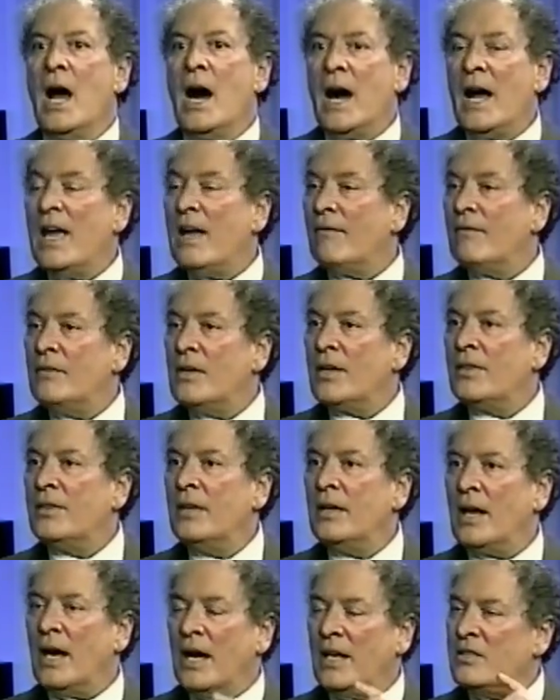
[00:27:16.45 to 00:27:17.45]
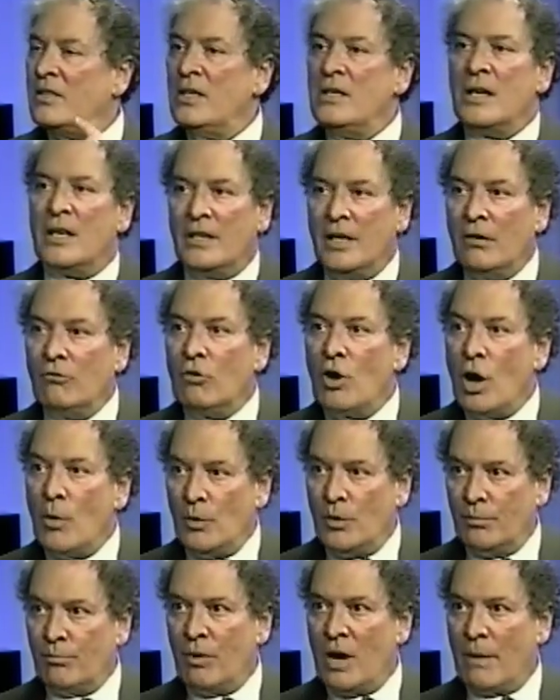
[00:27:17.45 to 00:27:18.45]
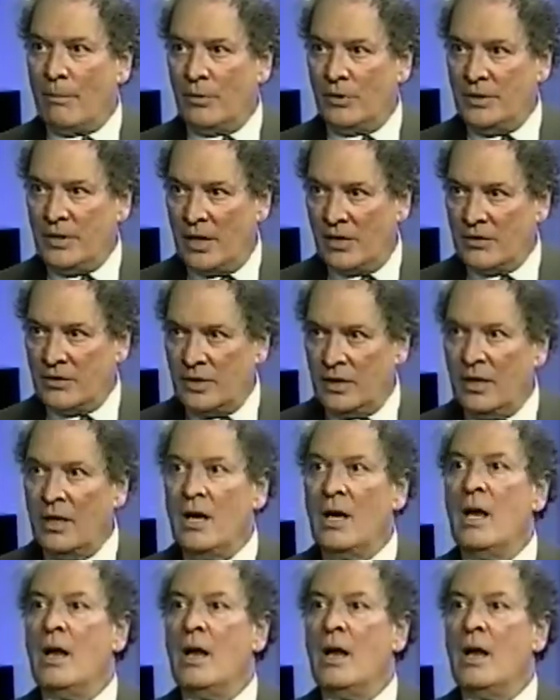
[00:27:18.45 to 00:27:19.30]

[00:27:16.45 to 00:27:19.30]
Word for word: I have not, I see nothing wrong with proper testing,